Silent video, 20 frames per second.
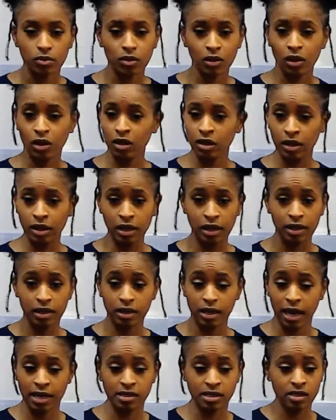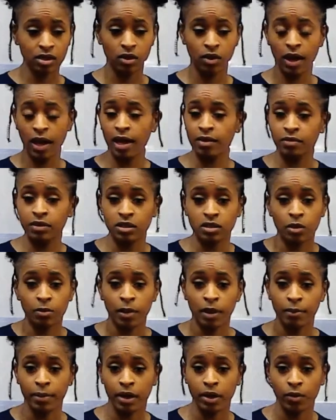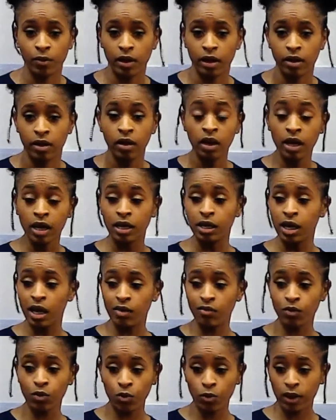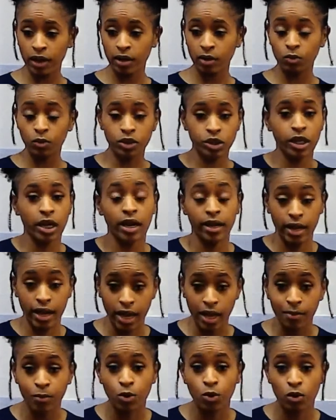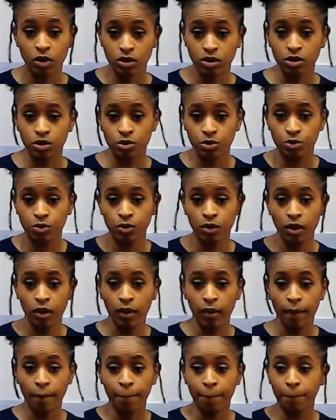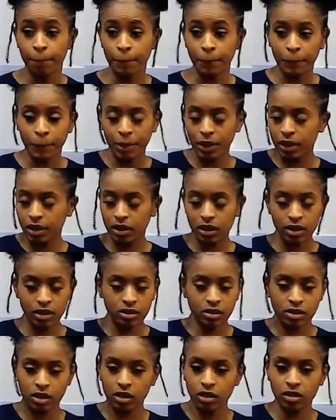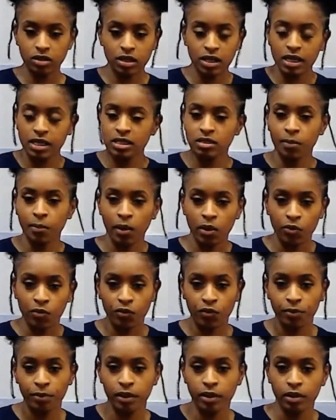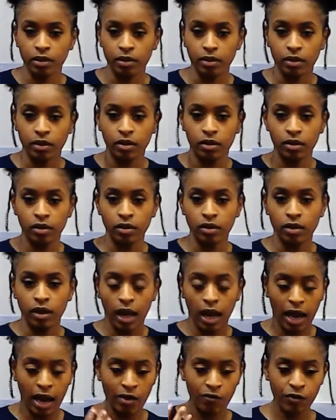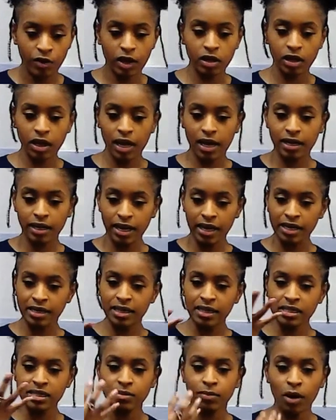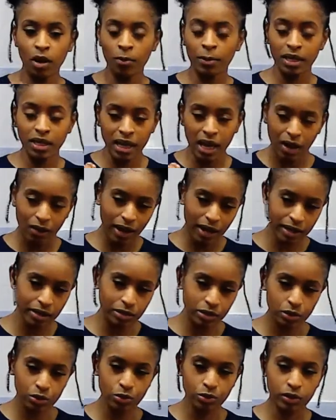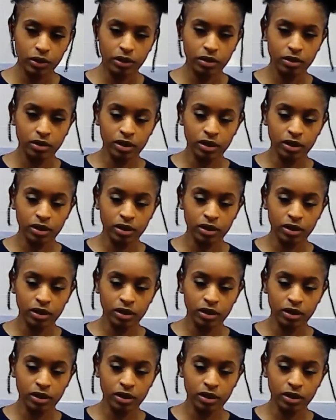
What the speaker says: Again, I still have this on my background. Never went, which I am going to do, but it's still a testimony for me. I felt like in this moment, now I can do it.